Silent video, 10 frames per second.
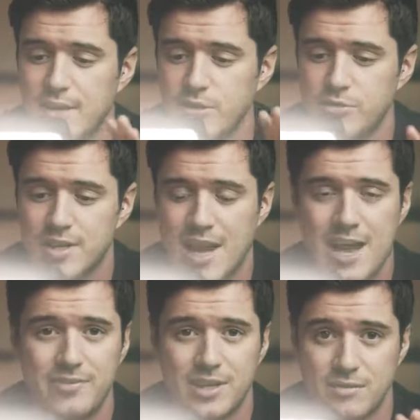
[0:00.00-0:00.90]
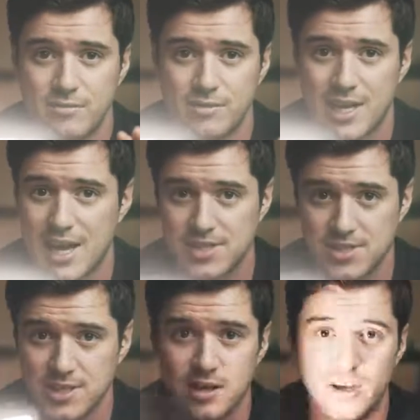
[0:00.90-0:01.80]
that you can have it
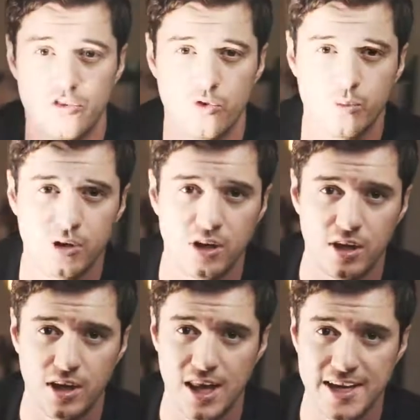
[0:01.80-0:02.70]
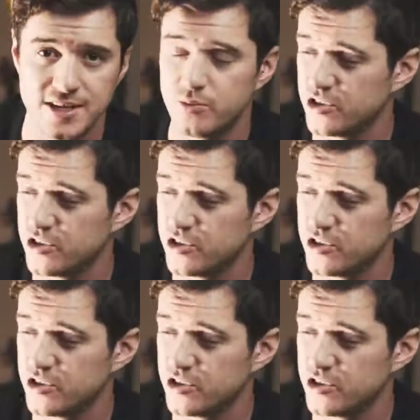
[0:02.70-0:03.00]
casting a normal light,